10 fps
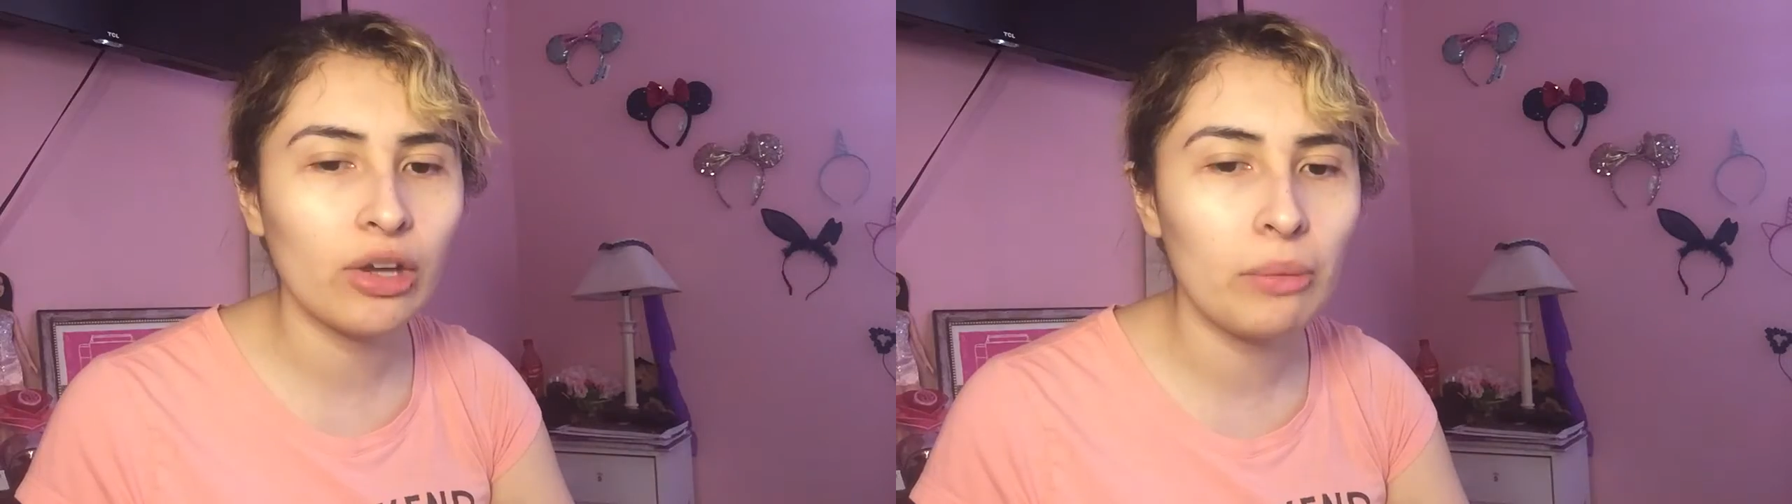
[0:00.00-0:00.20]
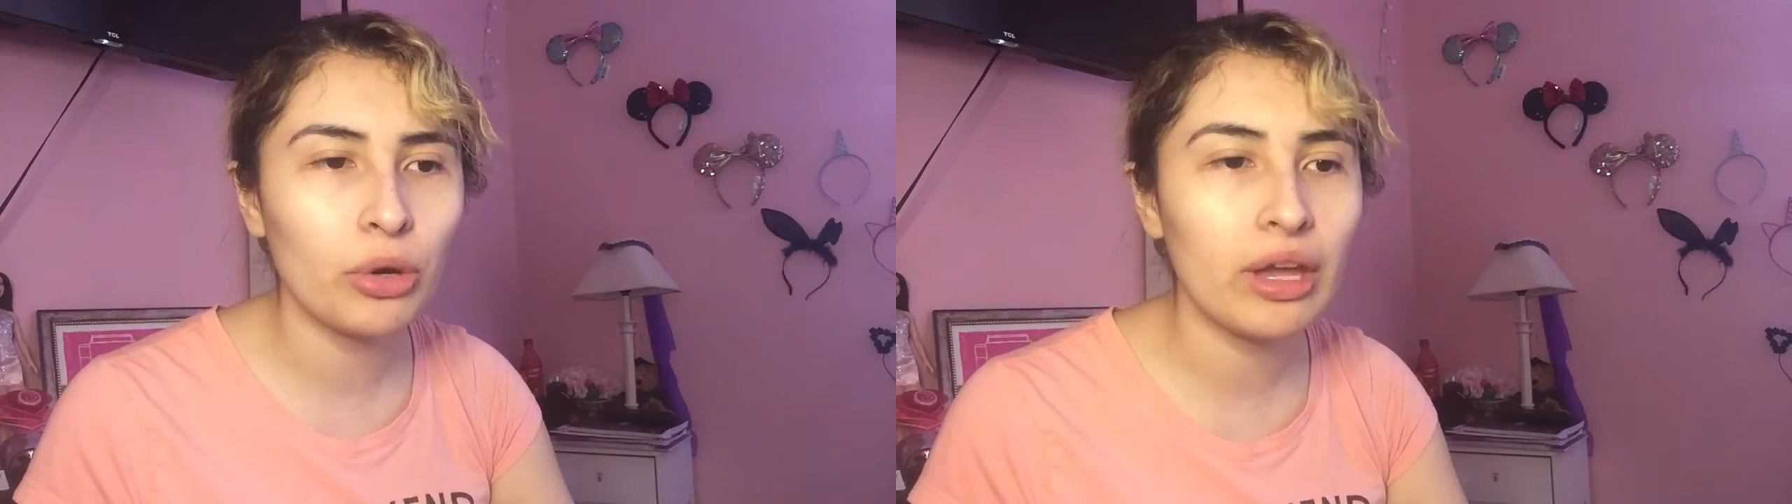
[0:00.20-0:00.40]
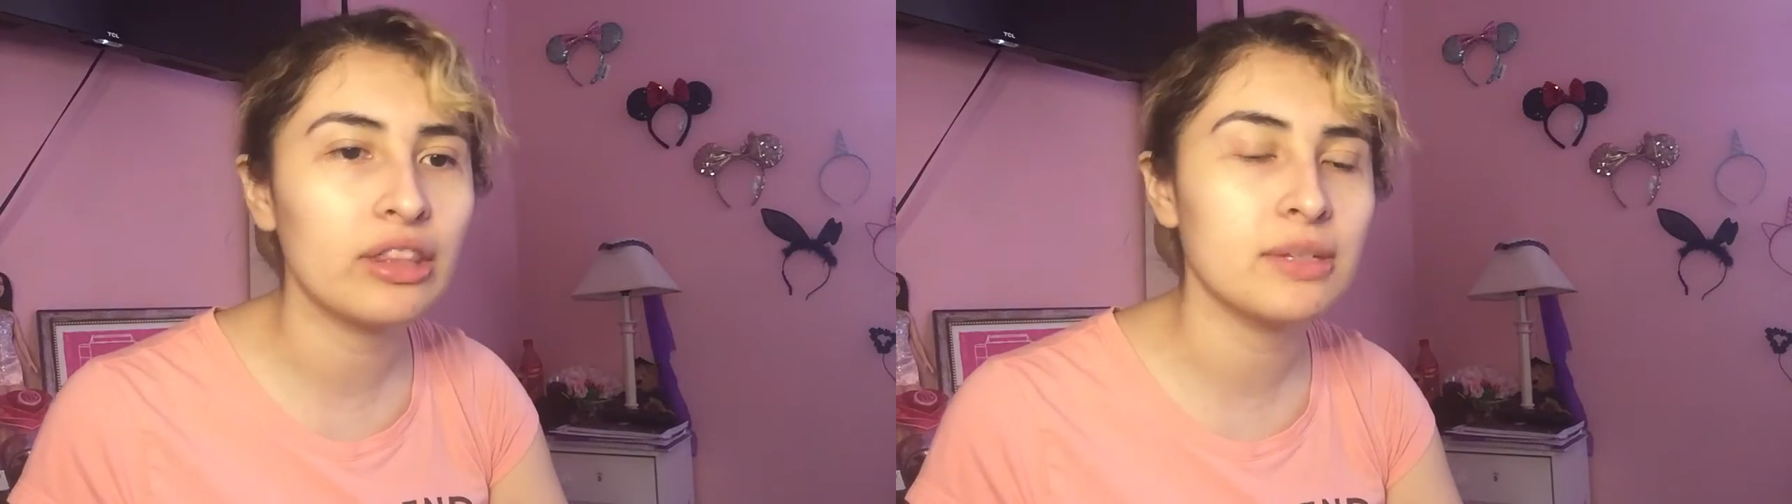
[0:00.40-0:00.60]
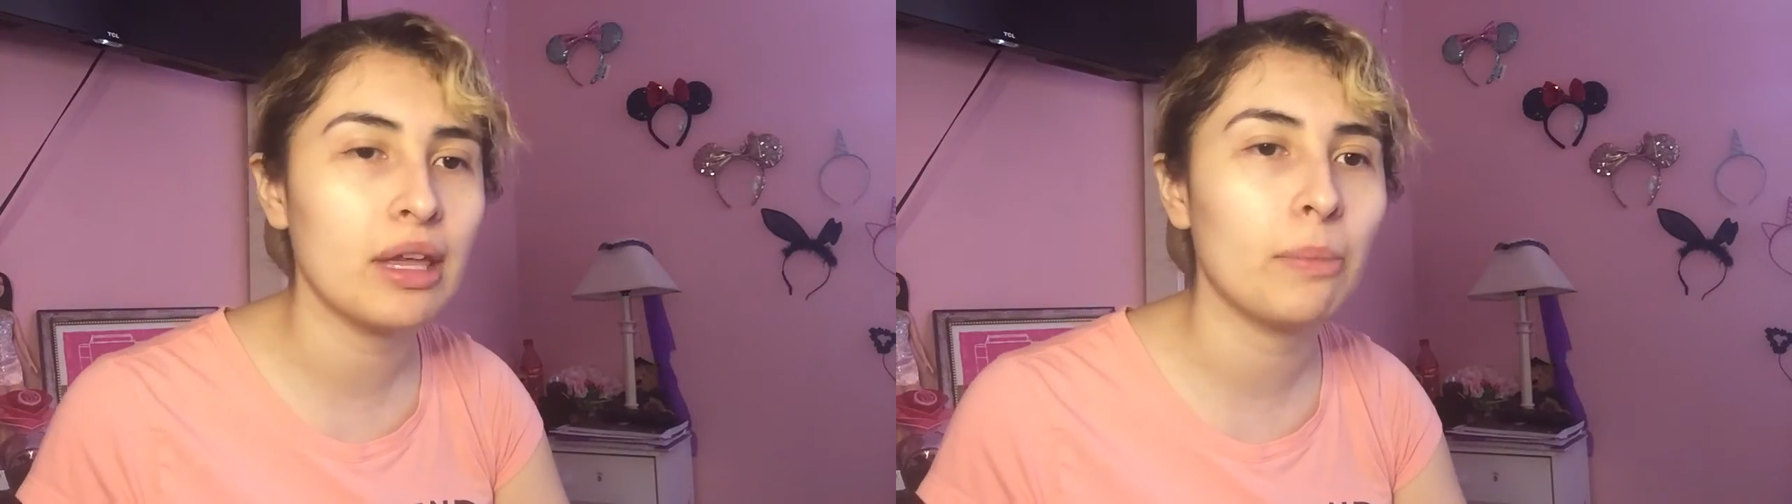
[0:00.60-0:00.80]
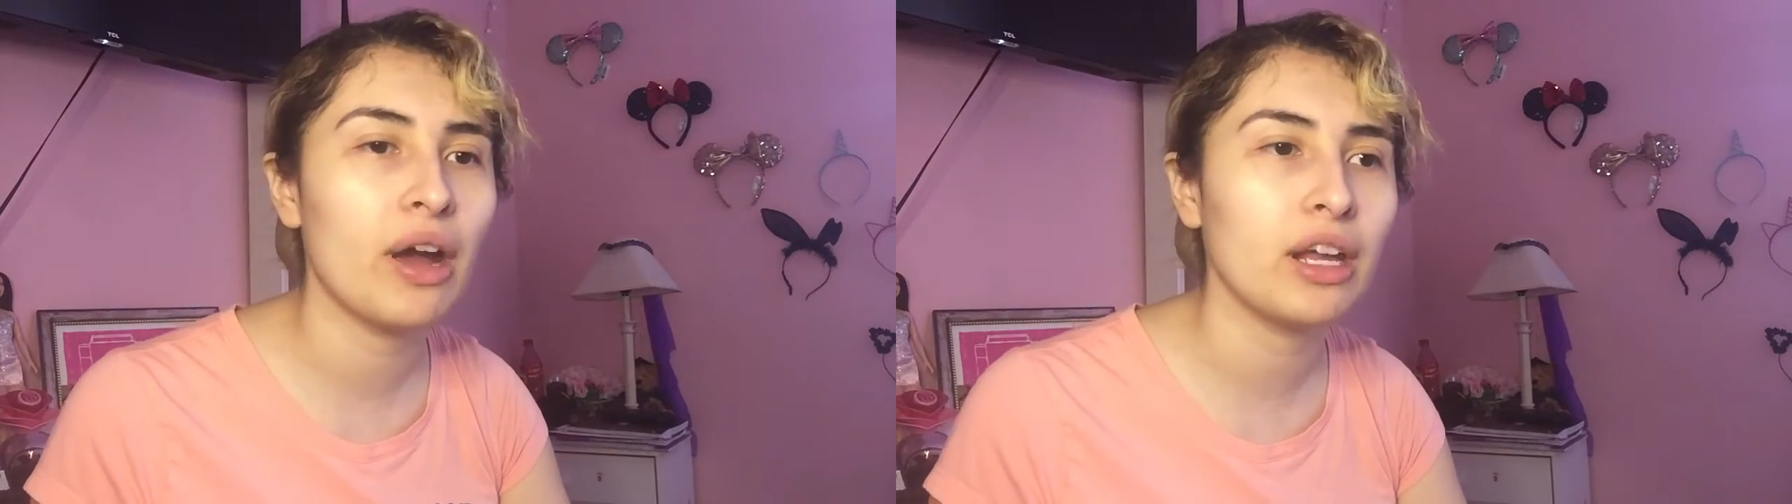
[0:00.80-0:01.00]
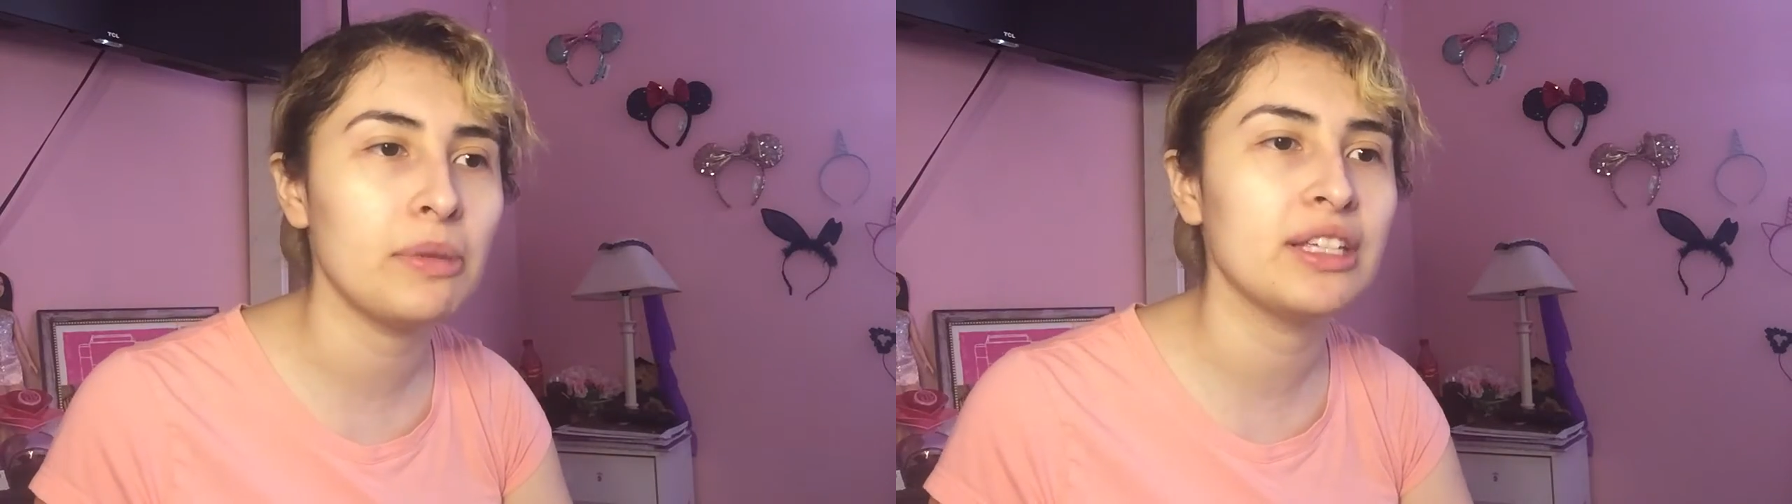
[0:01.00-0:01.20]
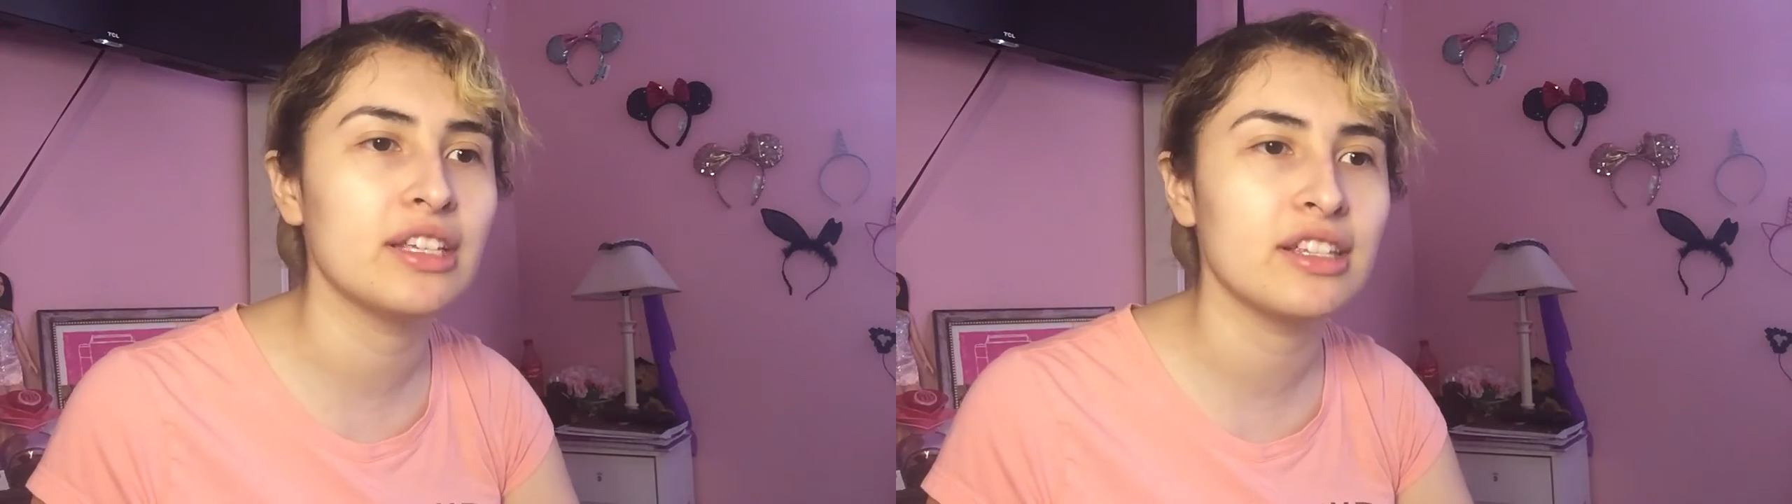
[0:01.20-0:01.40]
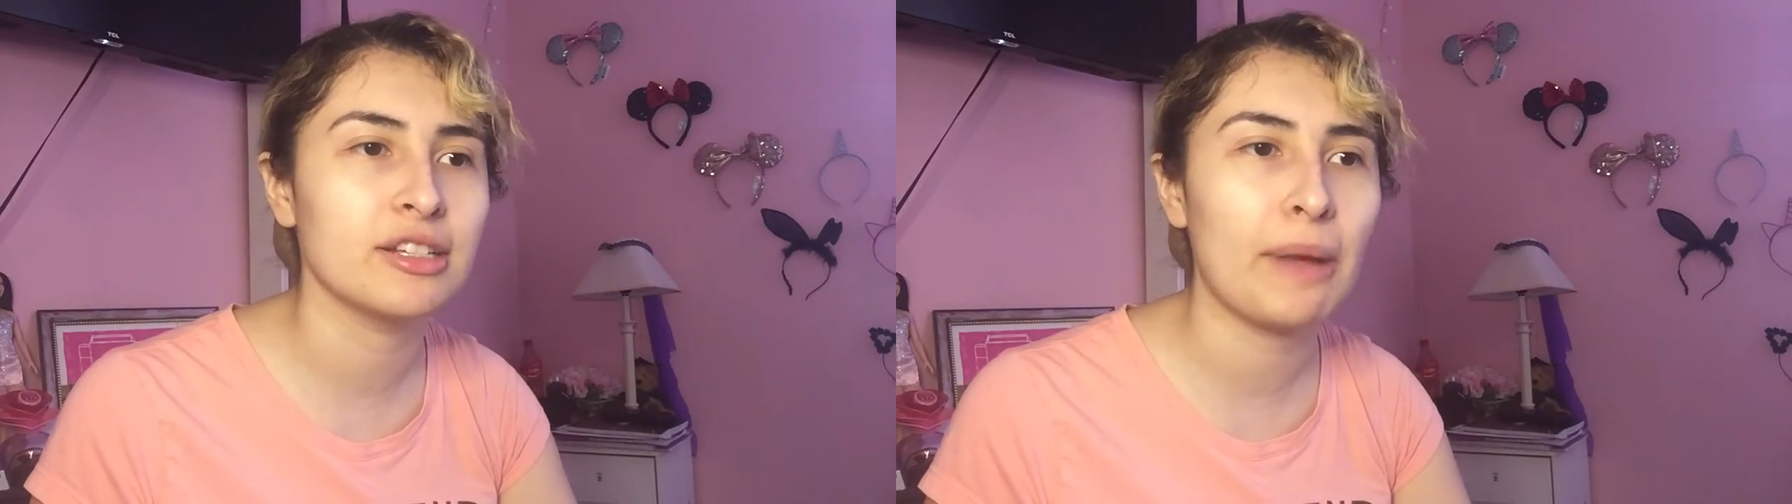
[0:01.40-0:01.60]
I'm throwing out this makeup product because
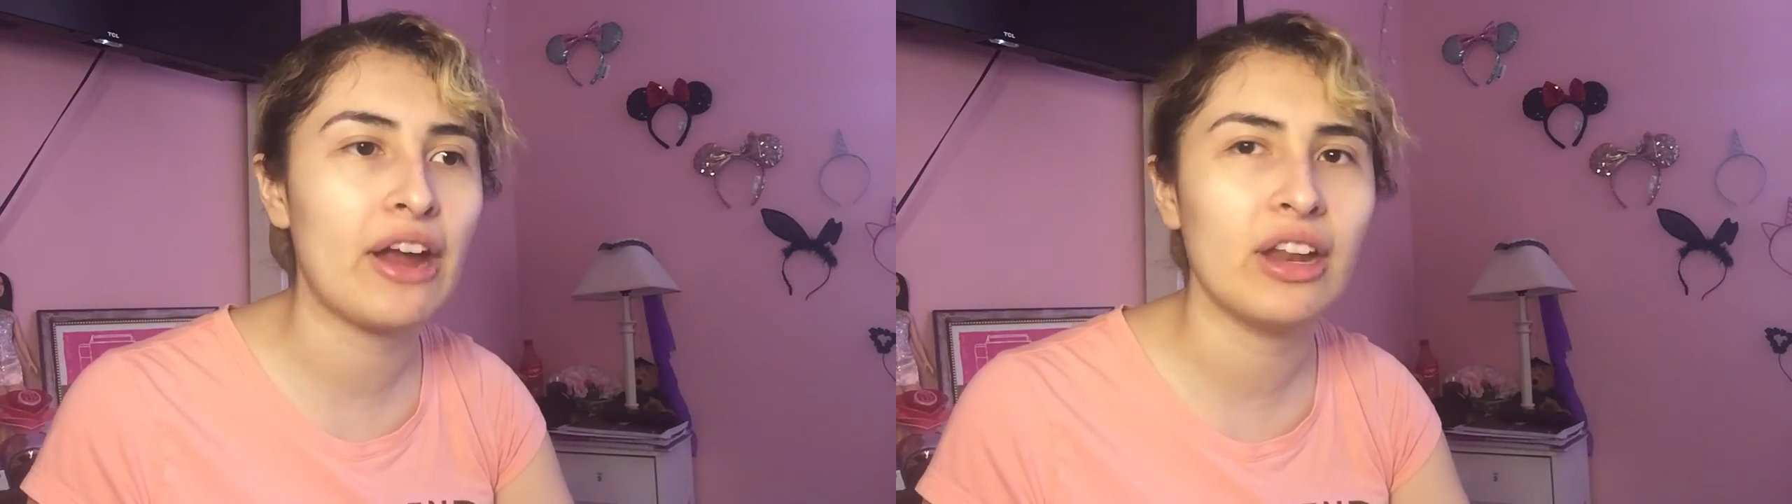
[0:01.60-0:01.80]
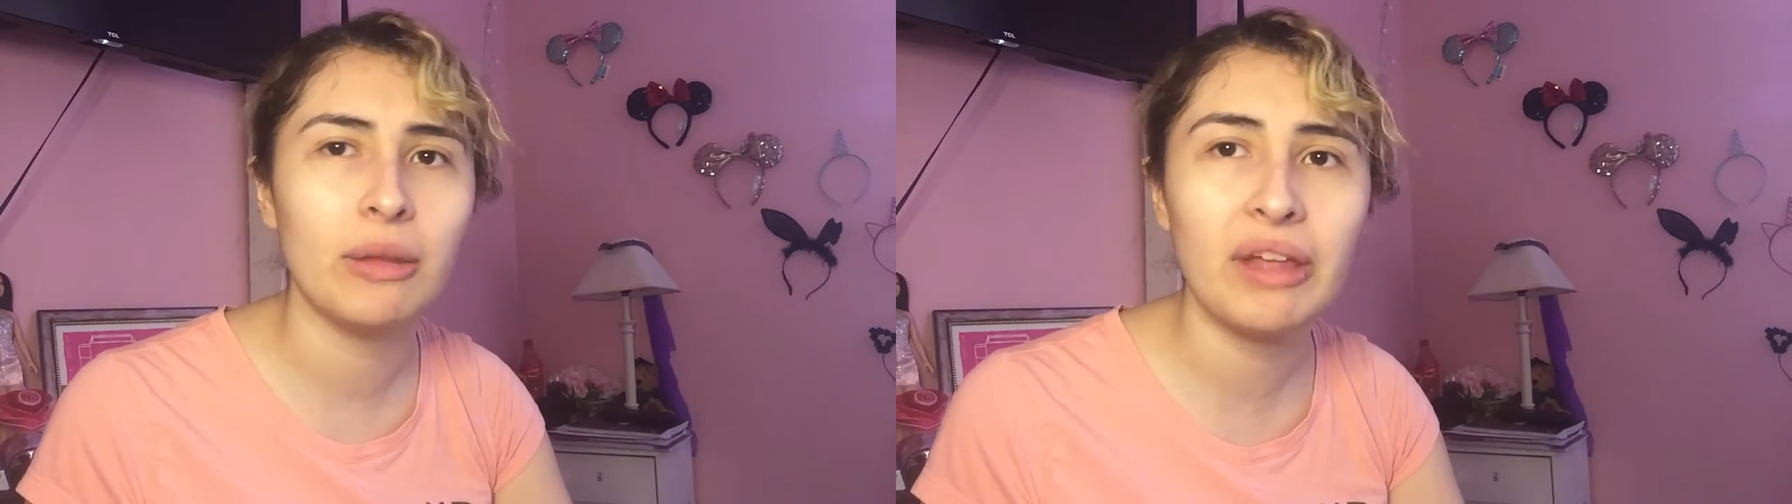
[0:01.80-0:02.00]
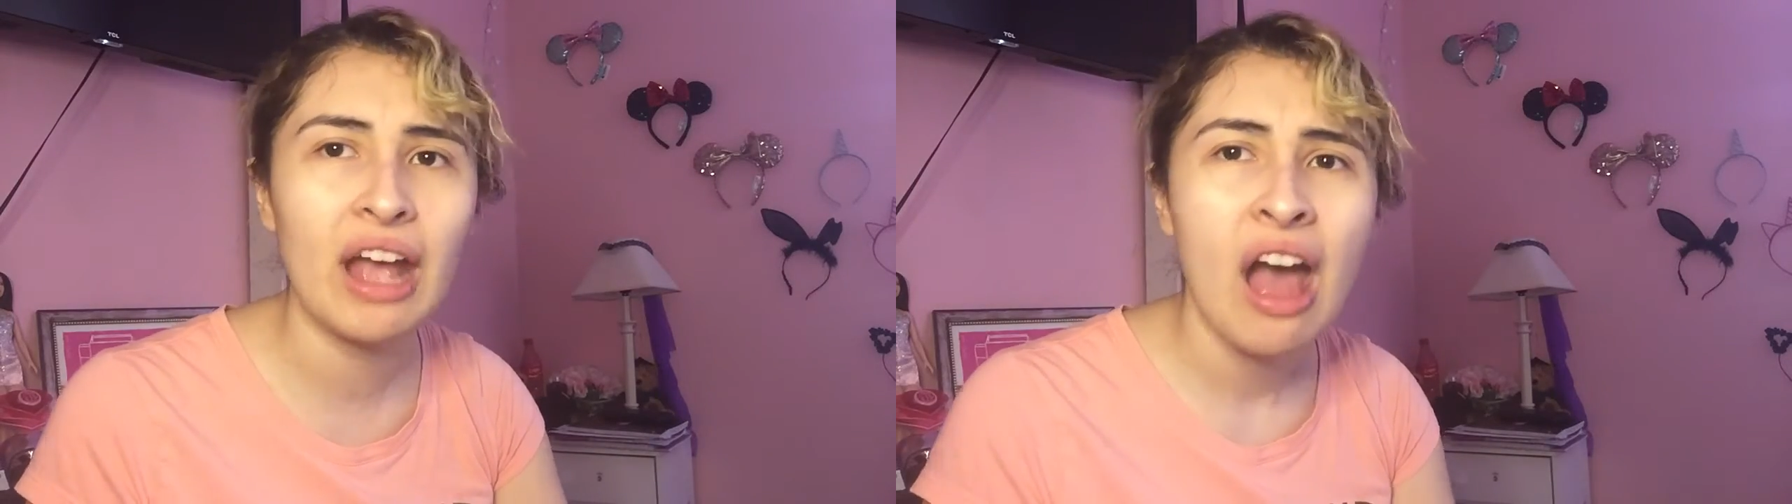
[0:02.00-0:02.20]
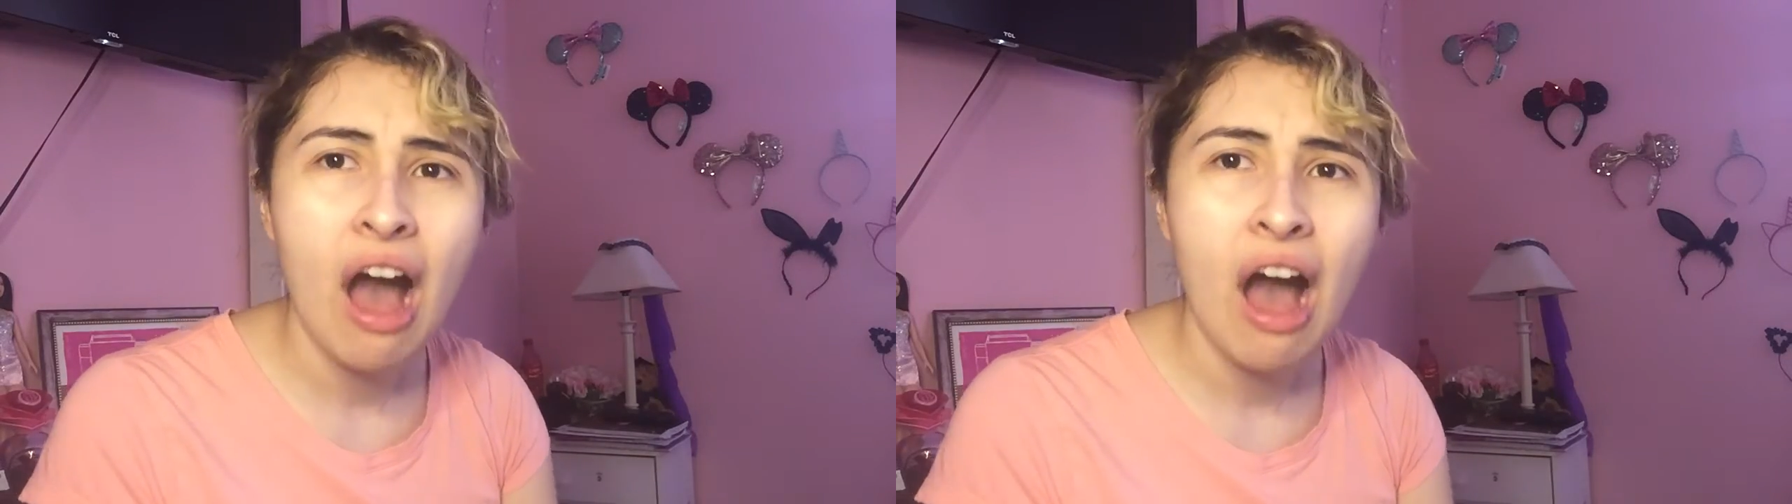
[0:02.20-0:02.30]
it's expired, and I'm like,